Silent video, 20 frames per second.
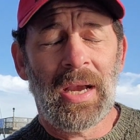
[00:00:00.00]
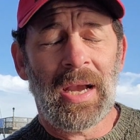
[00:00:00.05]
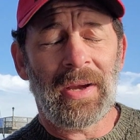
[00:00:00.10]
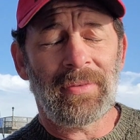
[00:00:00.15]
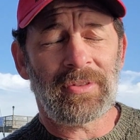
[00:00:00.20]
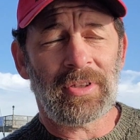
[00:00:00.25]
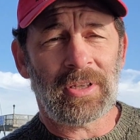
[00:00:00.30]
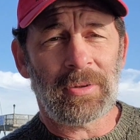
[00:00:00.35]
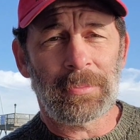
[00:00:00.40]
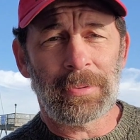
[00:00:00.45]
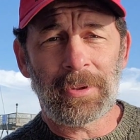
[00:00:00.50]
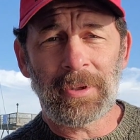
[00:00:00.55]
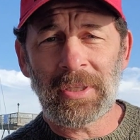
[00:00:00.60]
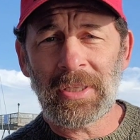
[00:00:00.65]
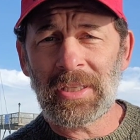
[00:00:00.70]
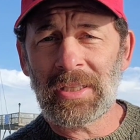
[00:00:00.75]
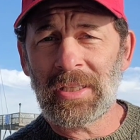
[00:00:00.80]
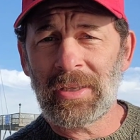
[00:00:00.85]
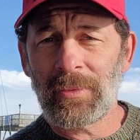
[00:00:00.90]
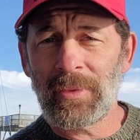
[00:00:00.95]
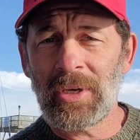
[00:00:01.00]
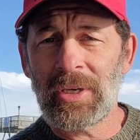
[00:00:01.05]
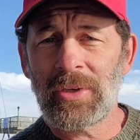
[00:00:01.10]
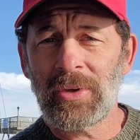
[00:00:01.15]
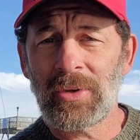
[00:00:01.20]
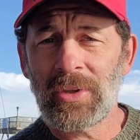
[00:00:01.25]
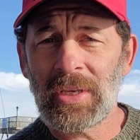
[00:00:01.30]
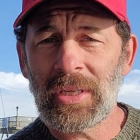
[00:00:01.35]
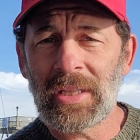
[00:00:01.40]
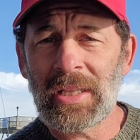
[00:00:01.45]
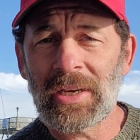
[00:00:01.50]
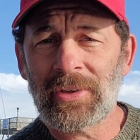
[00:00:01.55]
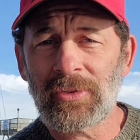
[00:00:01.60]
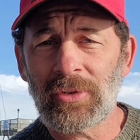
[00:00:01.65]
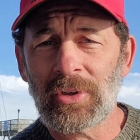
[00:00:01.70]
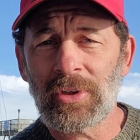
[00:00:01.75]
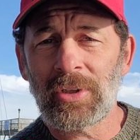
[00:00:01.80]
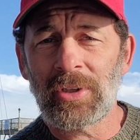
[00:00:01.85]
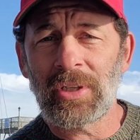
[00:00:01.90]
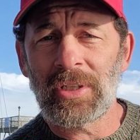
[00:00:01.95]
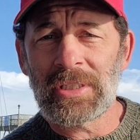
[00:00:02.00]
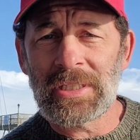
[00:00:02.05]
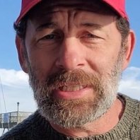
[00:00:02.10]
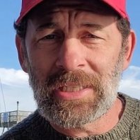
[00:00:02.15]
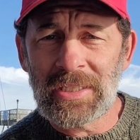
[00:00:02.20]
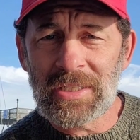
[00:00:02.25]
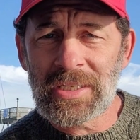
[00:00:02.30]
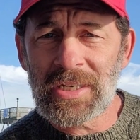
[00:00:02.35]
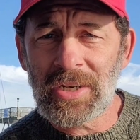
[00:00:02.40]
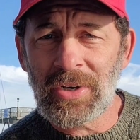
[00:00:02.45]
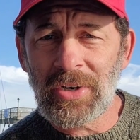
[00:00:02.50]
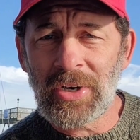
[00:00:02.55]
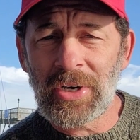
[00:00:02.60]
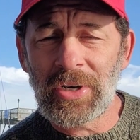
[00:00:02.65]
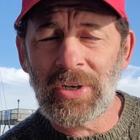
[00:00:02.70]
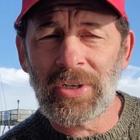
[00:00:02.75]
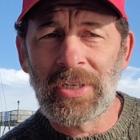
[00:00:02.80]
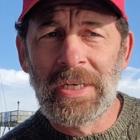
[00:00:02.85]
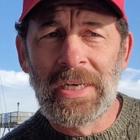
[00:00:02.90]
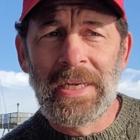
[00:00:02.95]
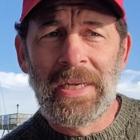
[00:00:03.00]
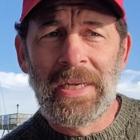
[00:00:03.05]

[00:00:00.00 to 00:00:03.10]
I have to completely redo the electrical on the interior.